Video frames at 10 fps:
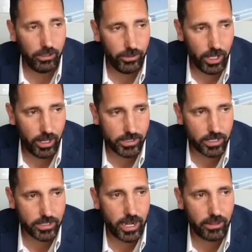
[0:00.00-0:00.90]
of a lot less
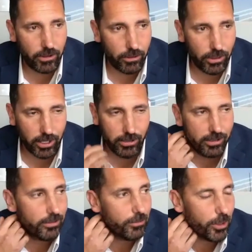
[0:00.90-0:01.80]
exciting than you think it
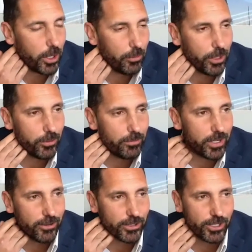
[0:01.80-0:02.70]
would
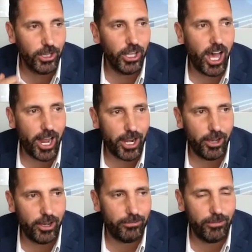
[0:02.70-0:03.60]
be. There's a lot
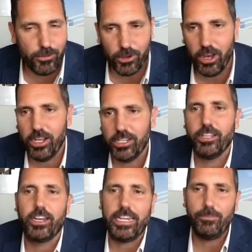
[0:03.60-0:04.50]
of phone calls, a
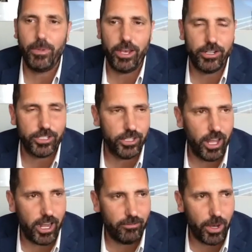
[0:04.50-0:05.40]
lot of emails, a
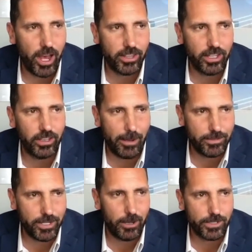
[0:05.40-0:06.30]
lot of behind the
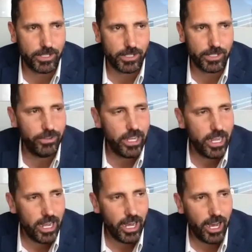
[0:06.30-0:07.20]
laptop stuff.
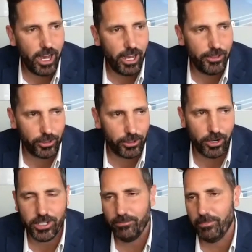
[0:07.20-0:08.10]
There are
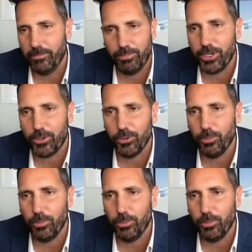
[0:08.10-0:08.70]
some pretty cool